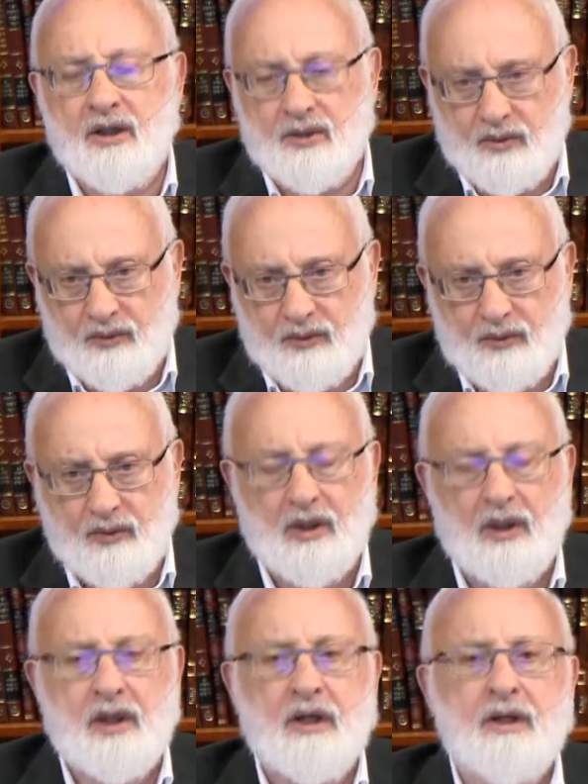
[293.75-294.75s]
maybe
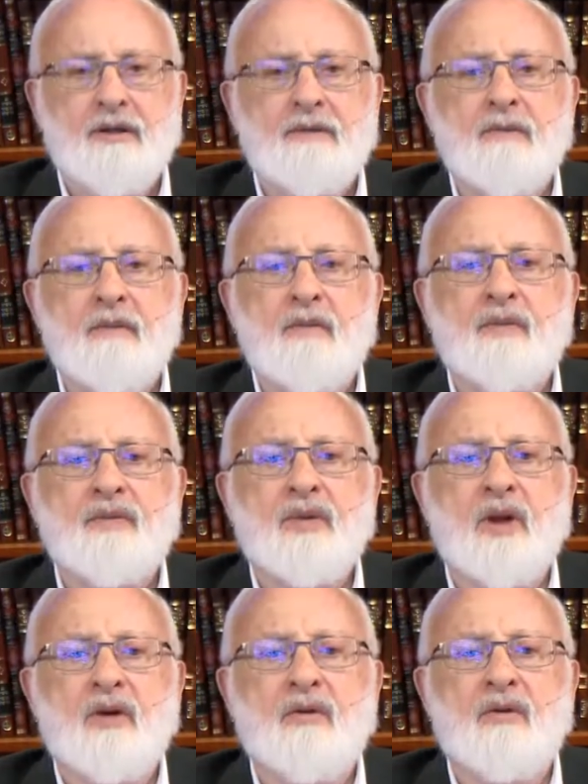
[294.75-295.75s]
maybe
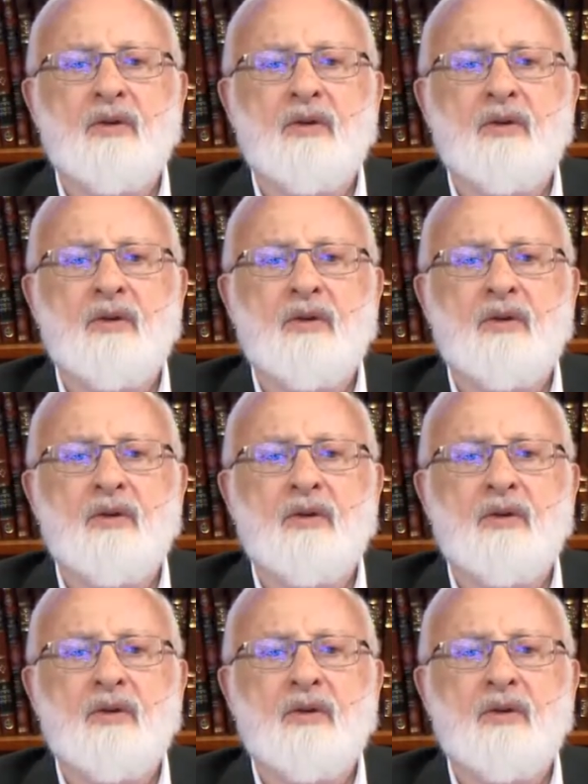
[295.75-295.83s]
this